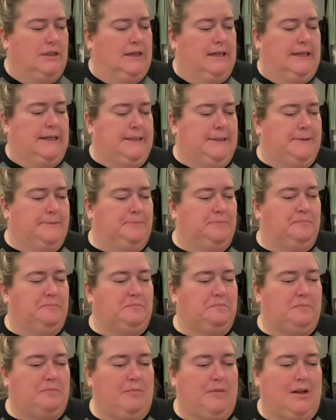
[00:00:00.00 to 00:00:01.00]

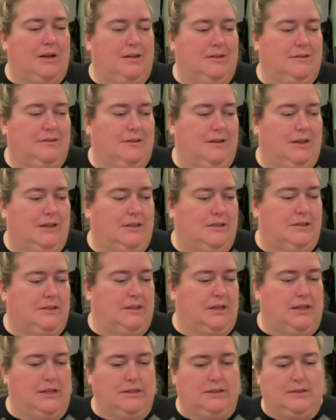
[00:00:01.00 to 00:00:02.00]
I just
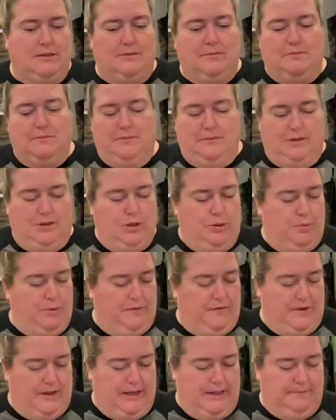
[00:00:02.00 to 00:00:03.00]
think it's super
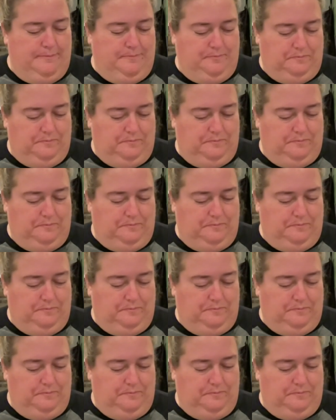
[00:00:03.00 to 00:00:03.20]
funny.